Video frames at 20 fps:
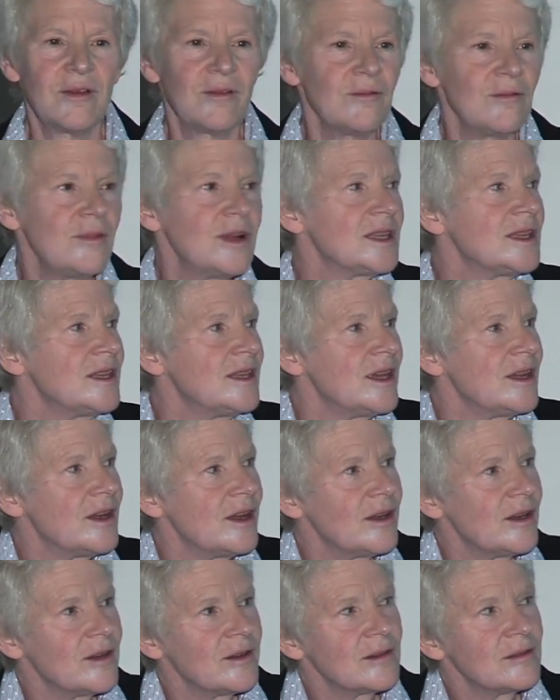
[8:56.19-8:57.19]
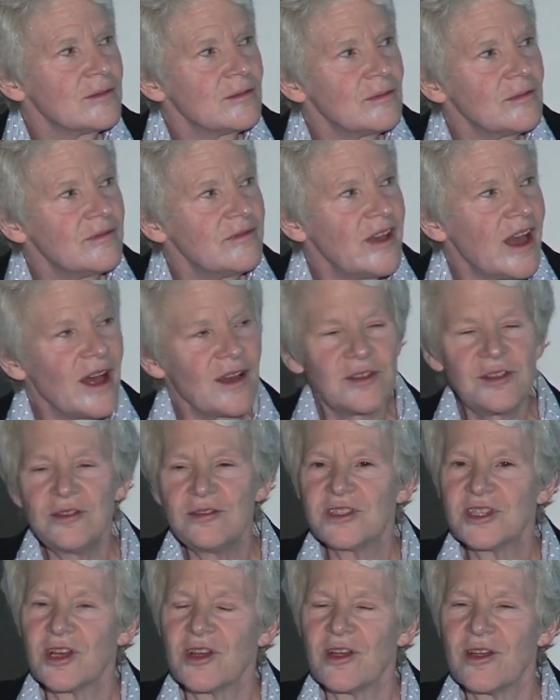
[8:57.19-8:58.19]
what their
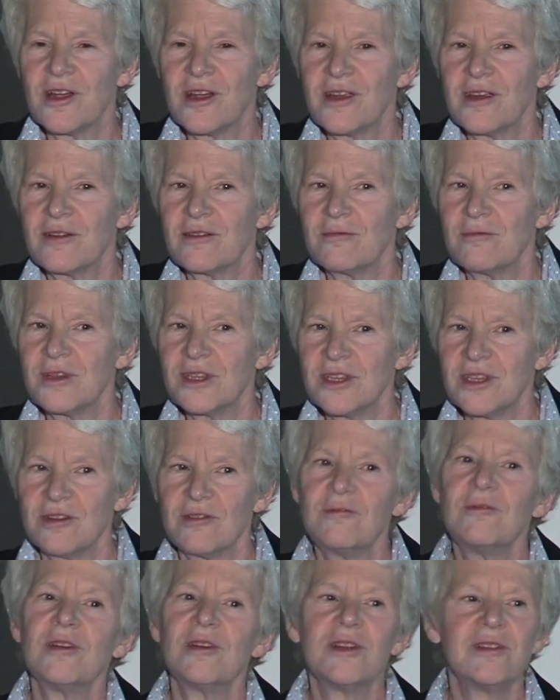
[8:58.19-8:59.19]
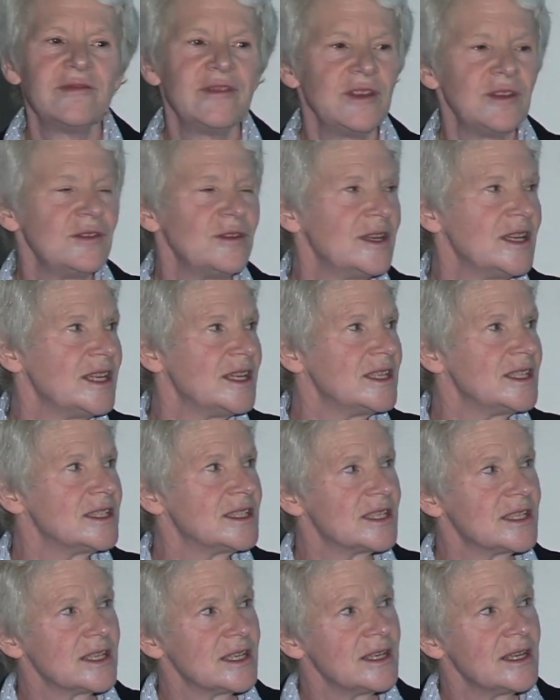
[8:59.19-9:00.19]
values are, what their worldview
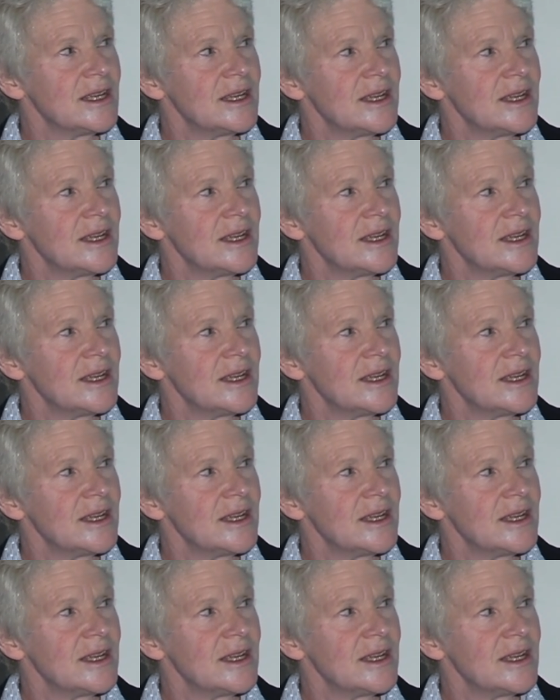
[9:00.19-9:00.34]
is,